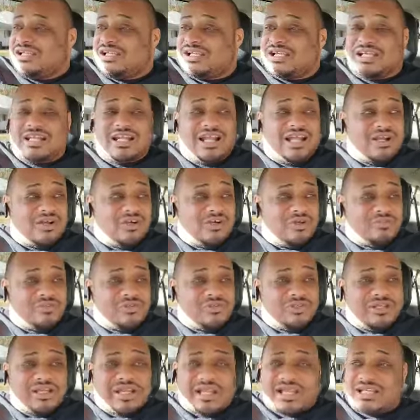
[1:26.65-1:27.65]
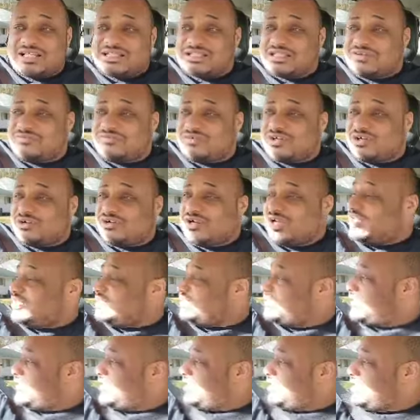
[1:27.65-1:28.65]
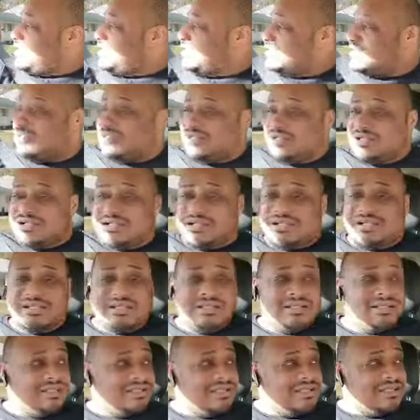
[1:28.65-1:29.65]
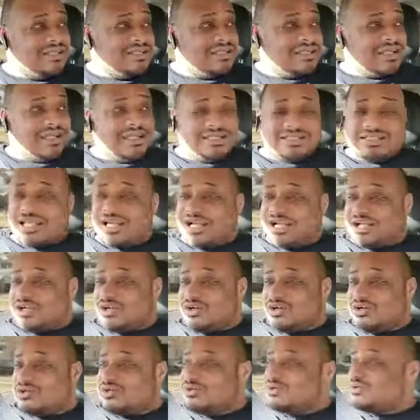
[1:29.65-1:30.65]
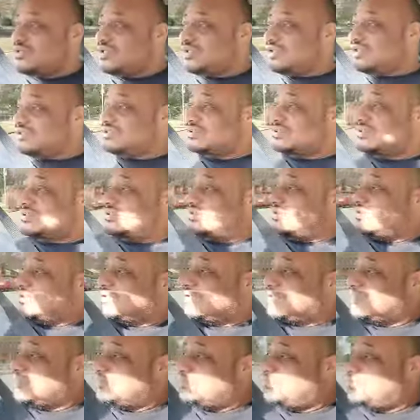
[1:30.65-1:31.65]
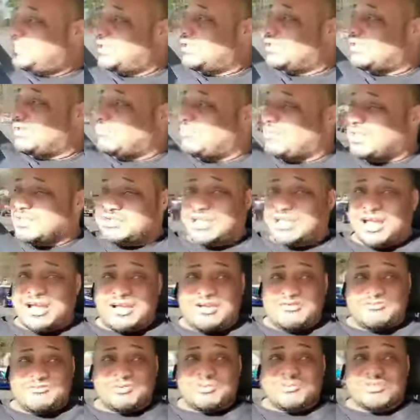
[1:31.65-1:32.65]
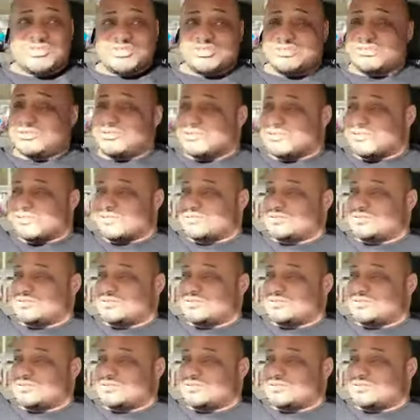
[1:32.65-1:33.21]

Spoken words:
And I hope you guys have a great day as I go and pick up my child from school.